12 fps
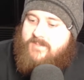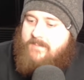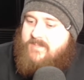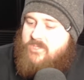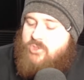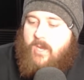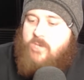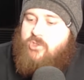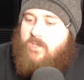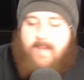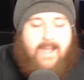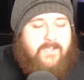Same
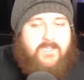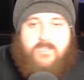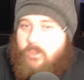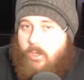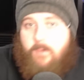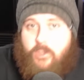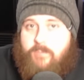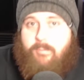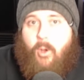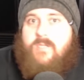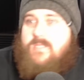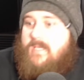situation. Max has got good
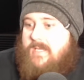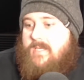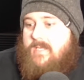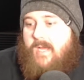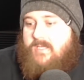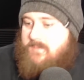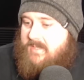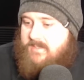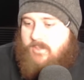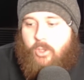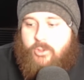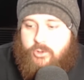boxing, he does, but
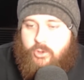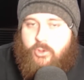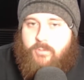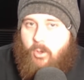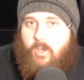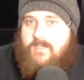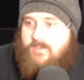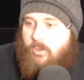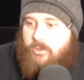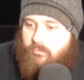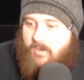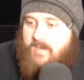he's not a great
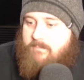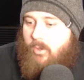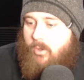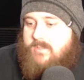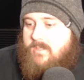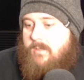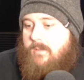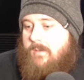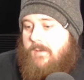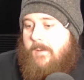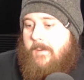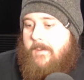boxer.
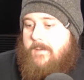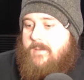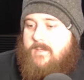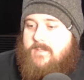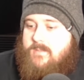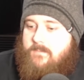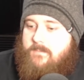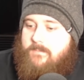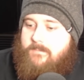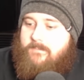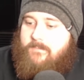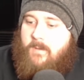He isn't.
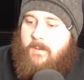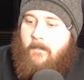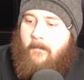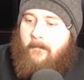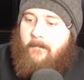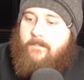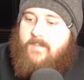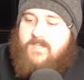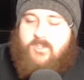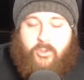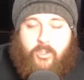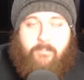
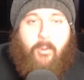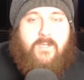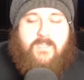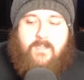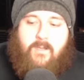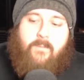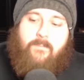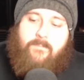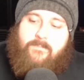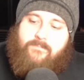He's got good boxing now.